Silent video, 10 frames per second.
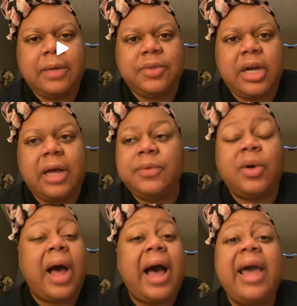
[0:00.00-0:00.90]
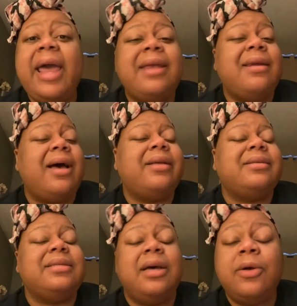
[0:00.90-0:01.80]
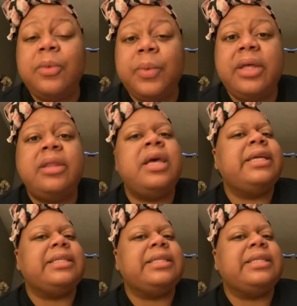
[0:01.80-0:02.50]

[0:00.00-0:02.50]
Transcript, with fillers: I'm job. So I had not dealt with